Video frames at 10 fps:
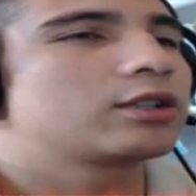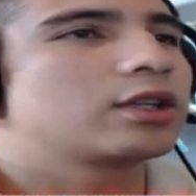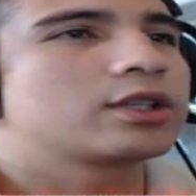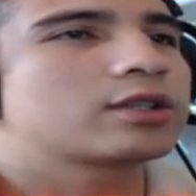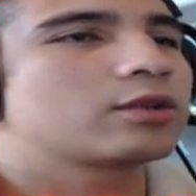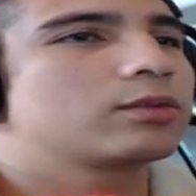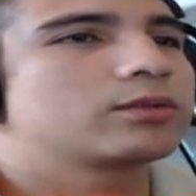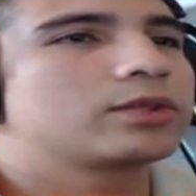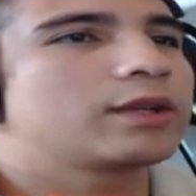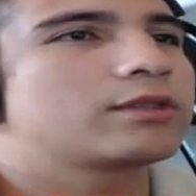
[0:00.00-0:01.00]
his
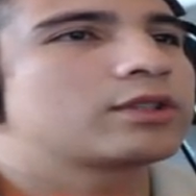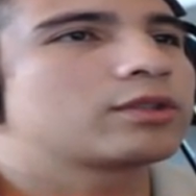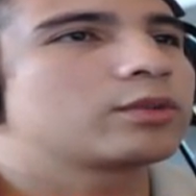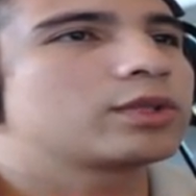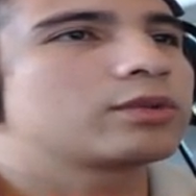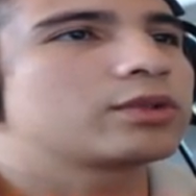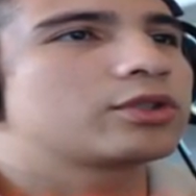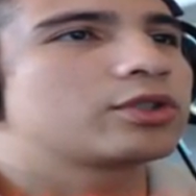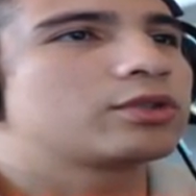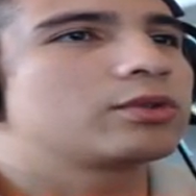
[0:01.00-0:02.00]
David's squeeze
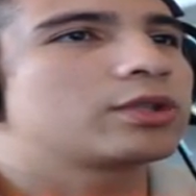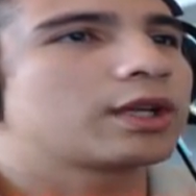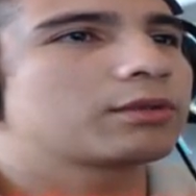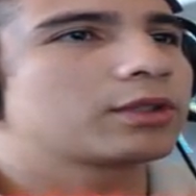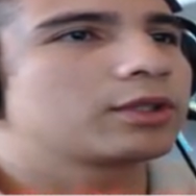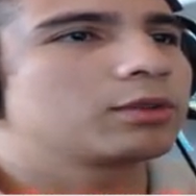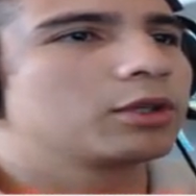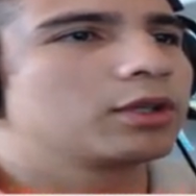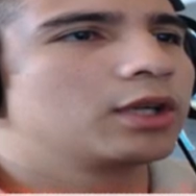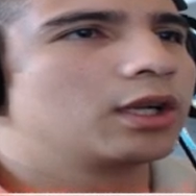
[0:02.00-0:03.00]
was just too tight for
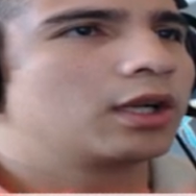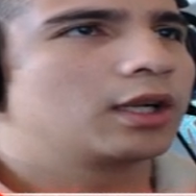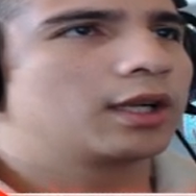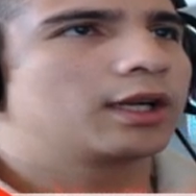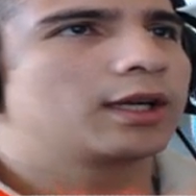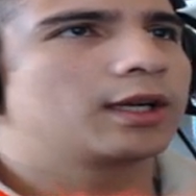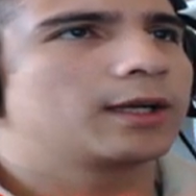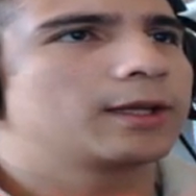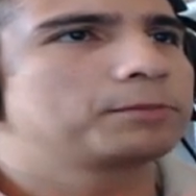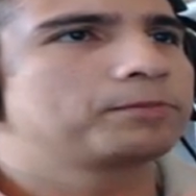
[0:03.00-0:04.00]
Gilbert.
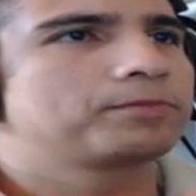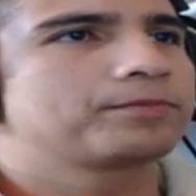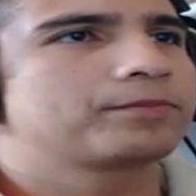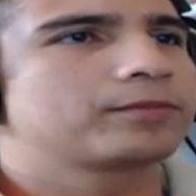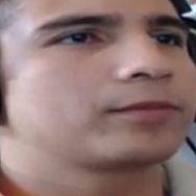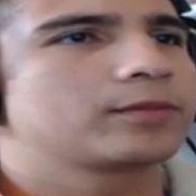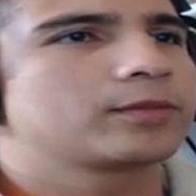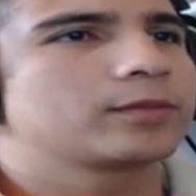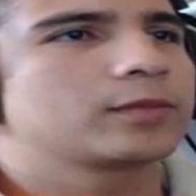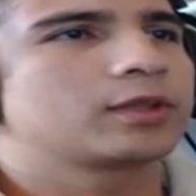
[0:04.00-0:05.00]

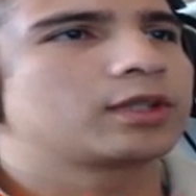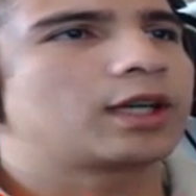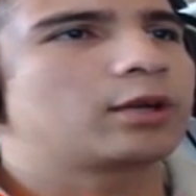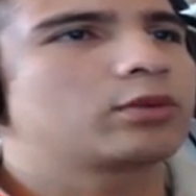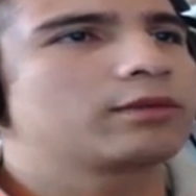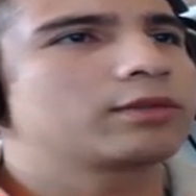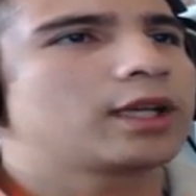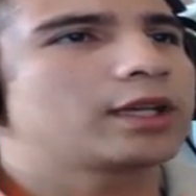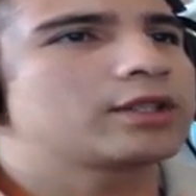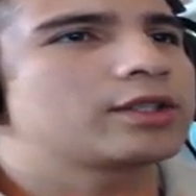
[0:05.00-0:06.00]
I would have
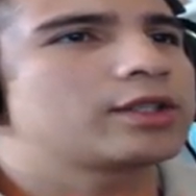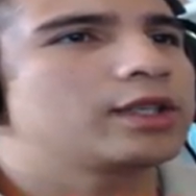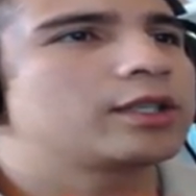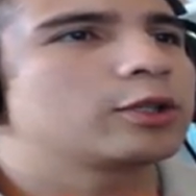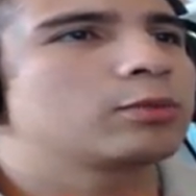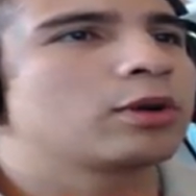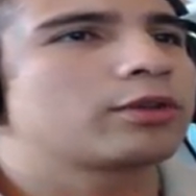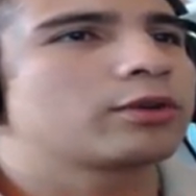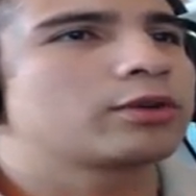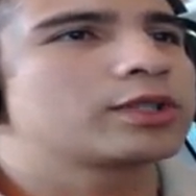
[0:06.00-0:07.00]
liked to see
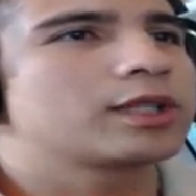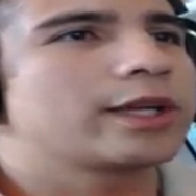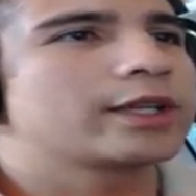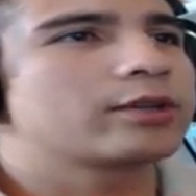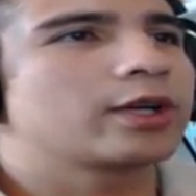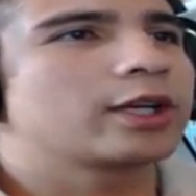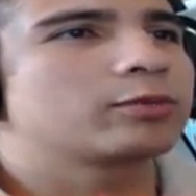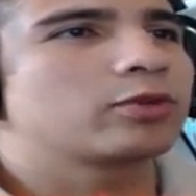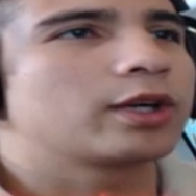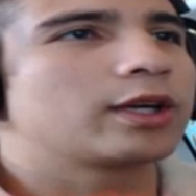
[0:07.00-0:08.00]
Gilbert throw his legs around
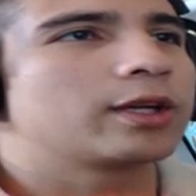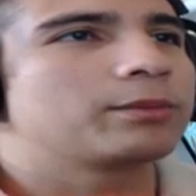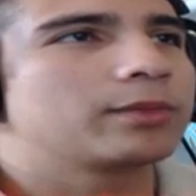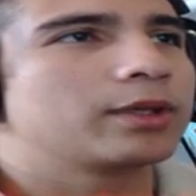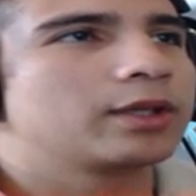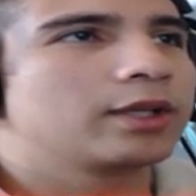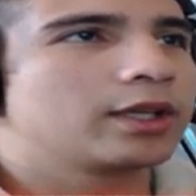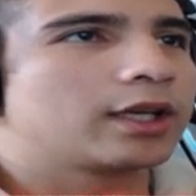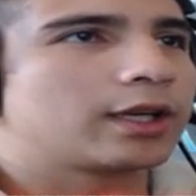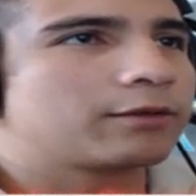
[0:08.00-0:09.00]
more.
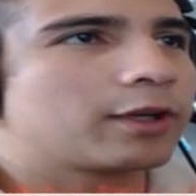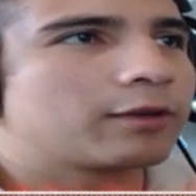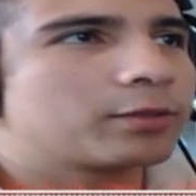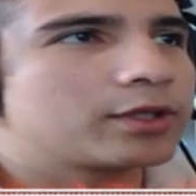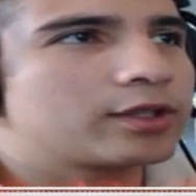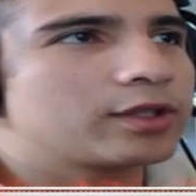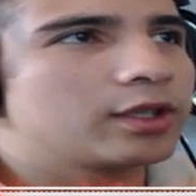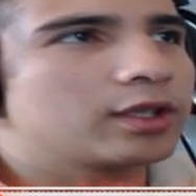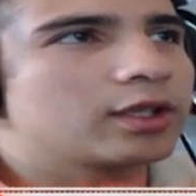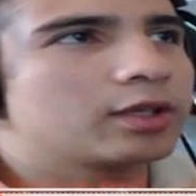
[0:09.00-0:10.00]
I've been
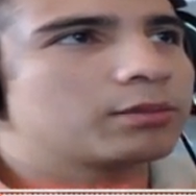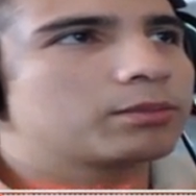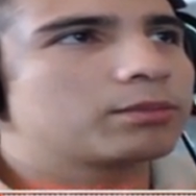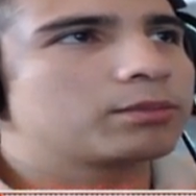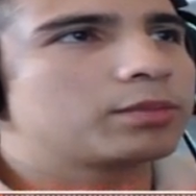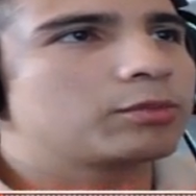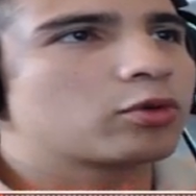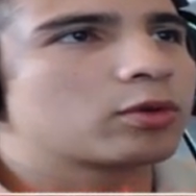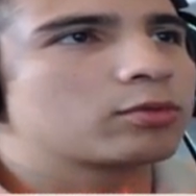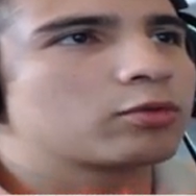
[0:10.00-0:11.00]
seeing it be
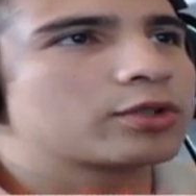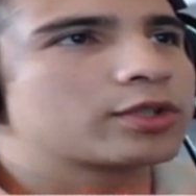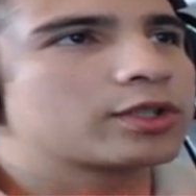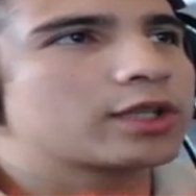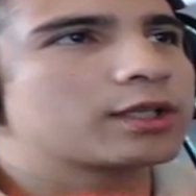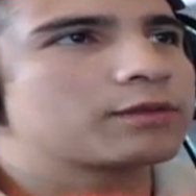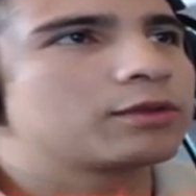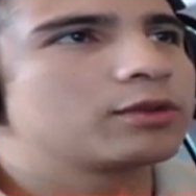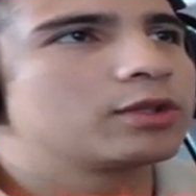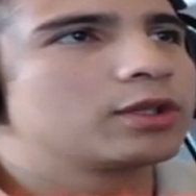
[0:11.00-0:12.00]
more and more
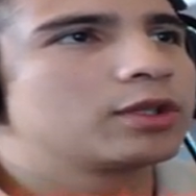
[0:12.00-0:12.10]
successful.